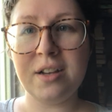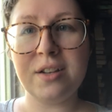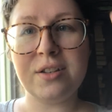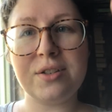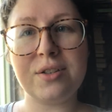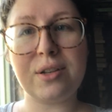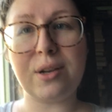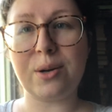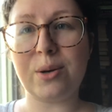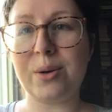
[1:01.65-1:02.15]

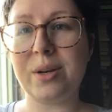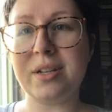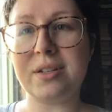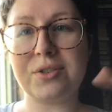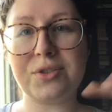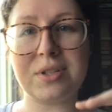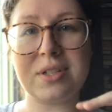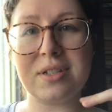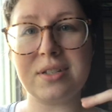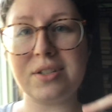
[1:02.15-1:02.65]
So
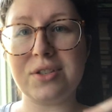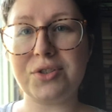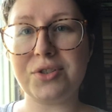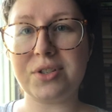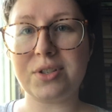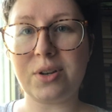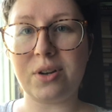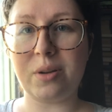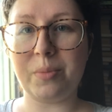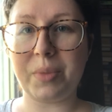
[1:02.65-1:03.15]
it's just, this is
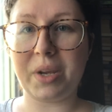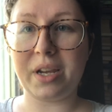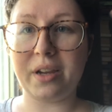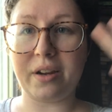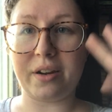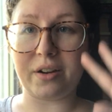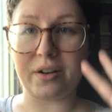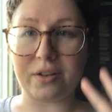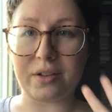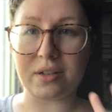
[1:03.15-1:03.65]
just gonna be
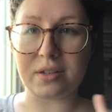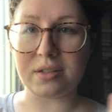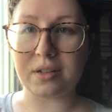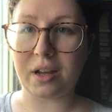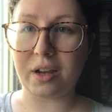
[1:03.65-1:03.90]
here, this